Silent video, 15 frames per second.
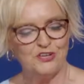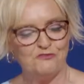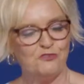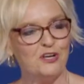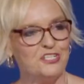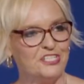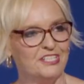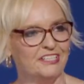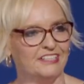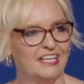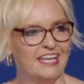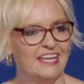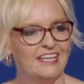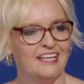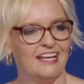So
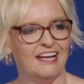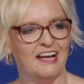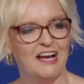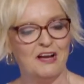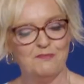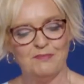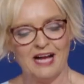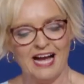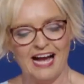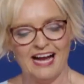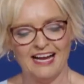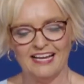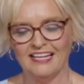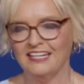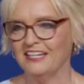fortunately,
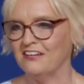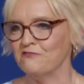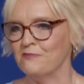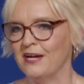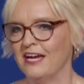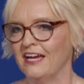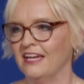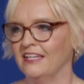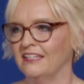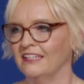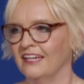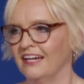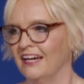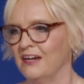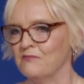I have
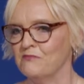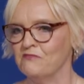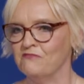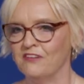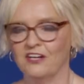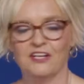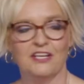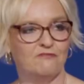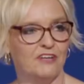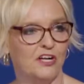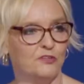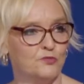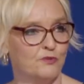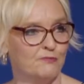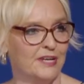been very
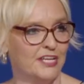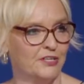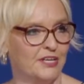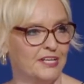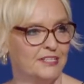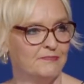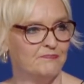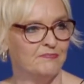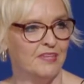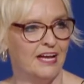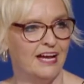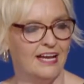involved with Micron.